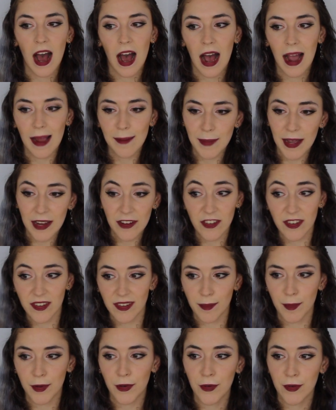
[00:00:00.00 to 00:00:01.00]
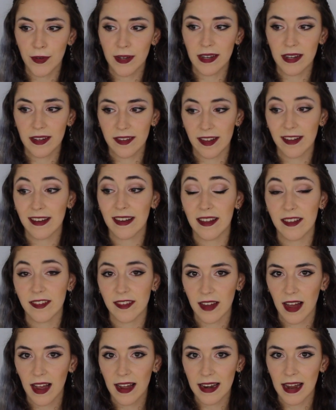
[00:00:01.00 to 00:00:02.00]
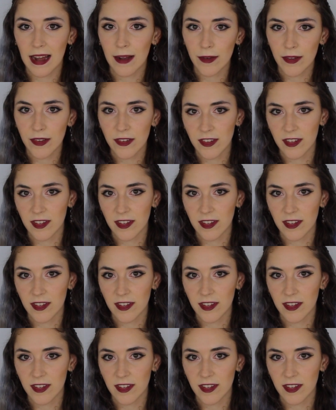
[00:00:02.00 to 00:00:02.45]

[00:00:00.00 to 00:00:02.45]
I'm actually someone who needs at least 9 hours